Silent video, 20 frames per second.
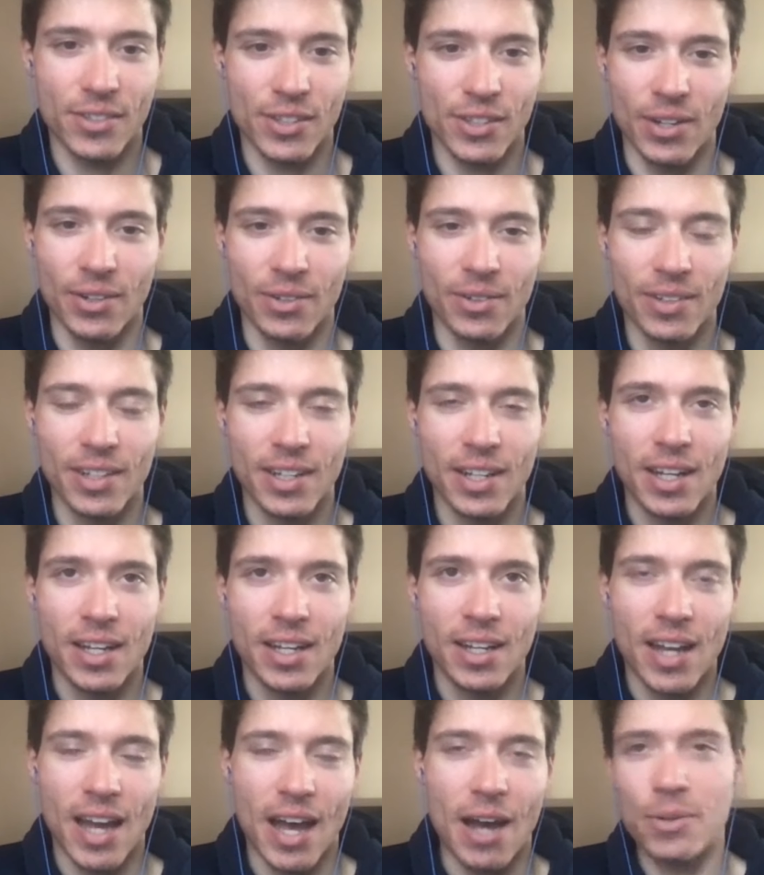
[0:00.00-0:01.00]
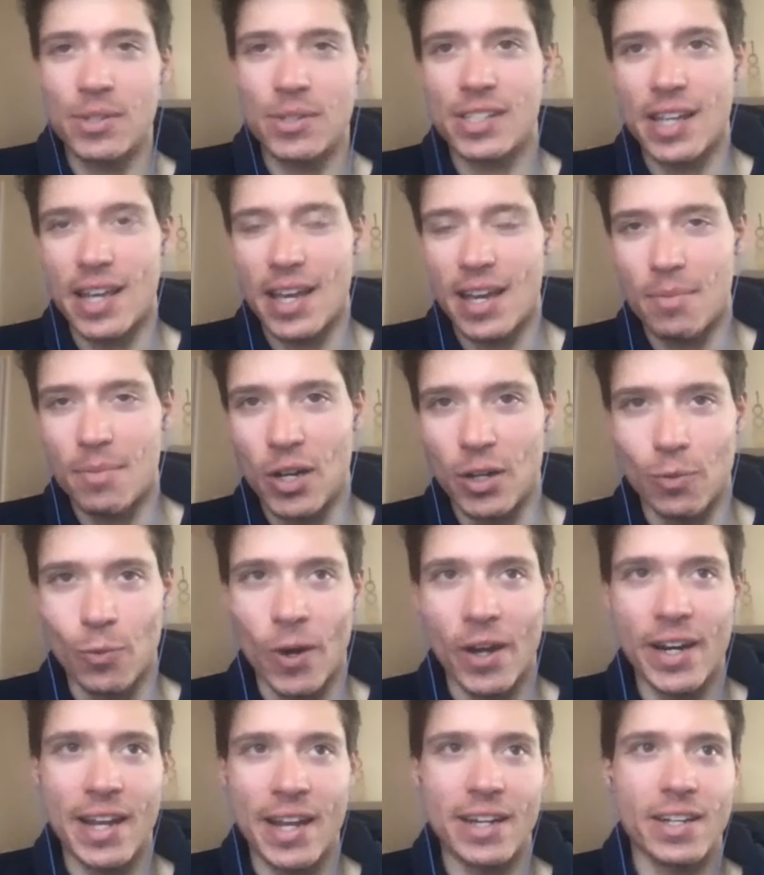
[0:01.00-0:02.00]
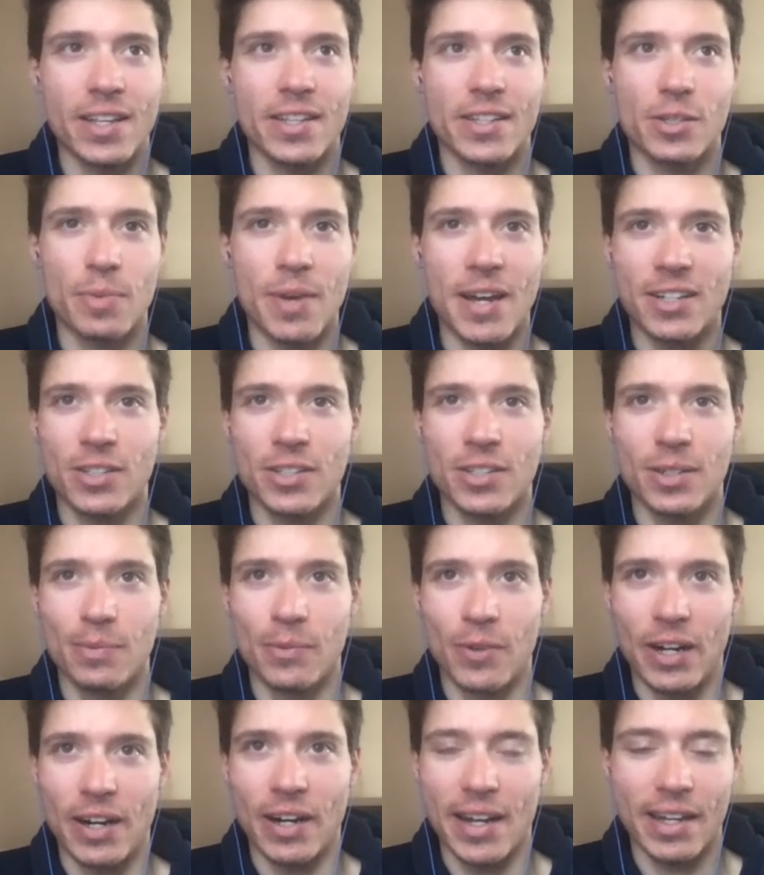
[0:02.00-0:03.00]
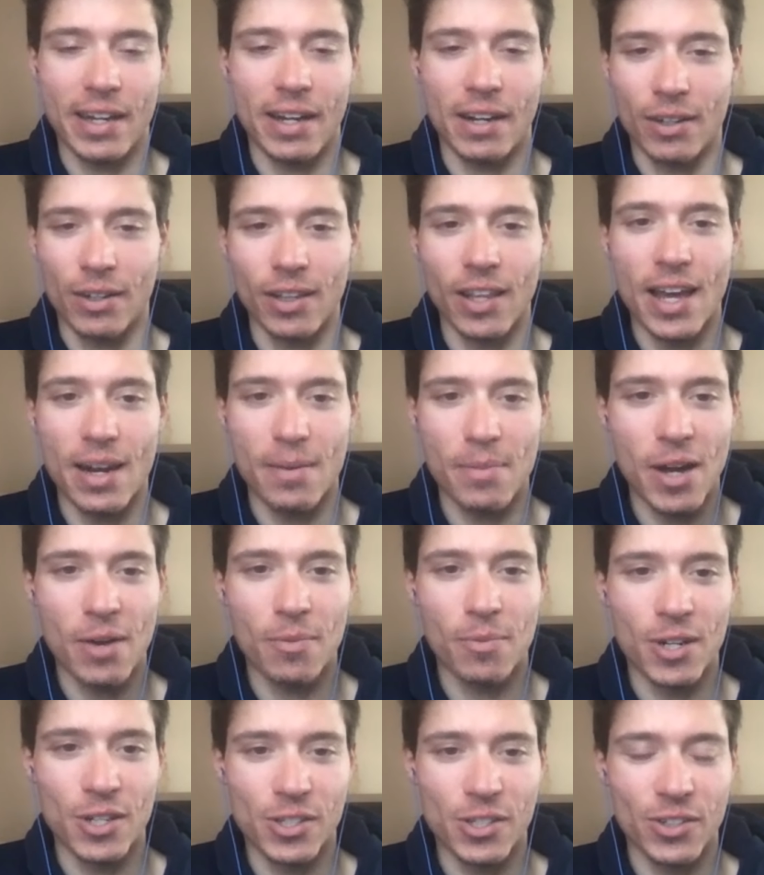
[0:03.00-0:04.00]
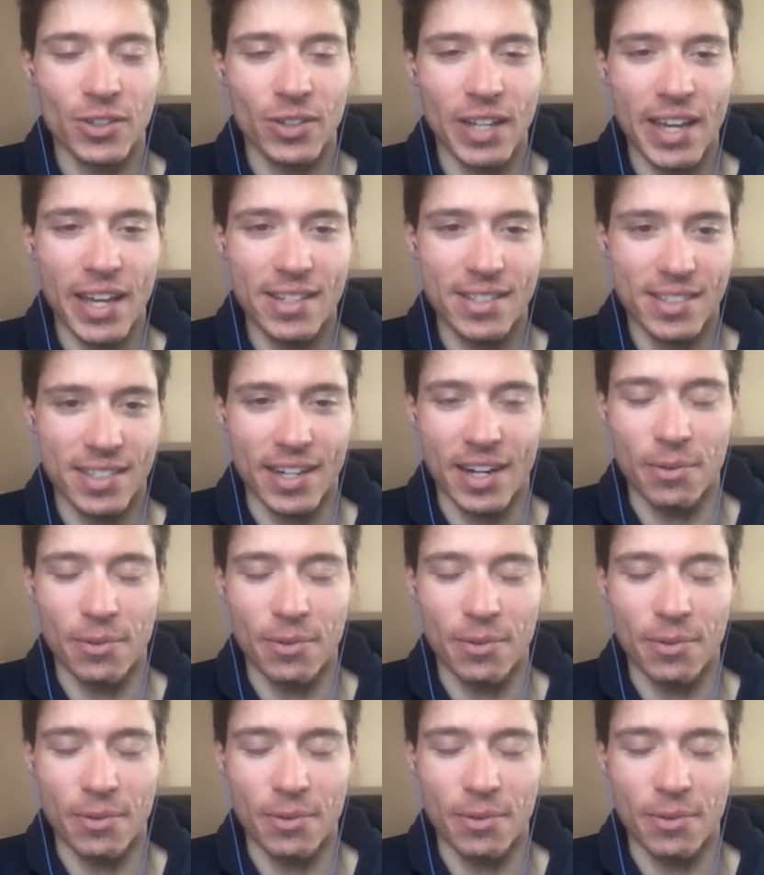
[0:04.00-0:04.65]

So I would say I'm on one end of the spectrum where I care a lot about marginal gains and I